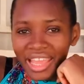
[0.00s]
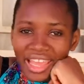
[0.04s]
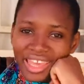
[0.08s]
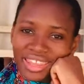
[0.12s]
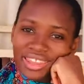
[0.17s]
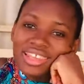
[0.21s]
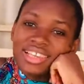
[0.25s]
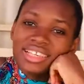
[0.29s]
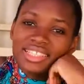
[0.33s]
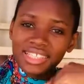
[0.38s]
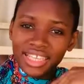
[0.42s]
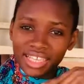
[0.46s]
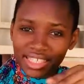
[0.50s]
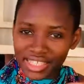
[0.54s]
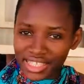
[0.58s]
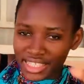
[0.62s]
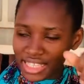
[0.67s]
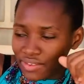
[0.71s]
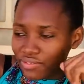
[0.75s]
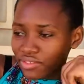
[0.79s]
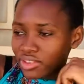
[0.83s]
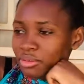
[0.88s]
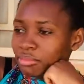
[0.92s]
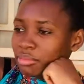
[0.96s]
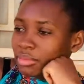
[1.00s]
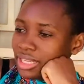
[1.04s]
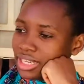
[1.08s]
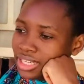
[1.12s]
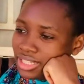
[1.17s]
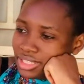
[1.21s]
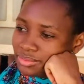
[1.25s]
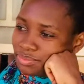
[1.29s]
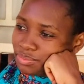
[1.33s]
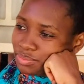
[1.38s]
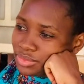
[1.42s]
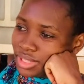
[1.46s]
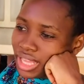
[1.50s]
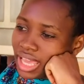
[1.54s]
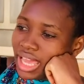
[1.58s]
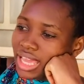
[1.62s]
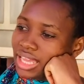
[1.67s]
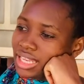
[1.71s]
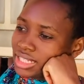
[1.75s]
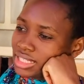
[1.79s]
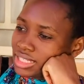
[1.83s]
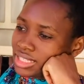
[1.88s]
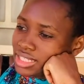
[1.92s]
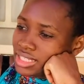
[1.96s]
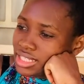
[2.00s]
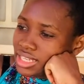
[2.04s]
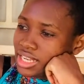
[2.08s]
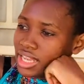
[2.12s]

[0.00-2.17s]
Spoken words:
They start saving money. And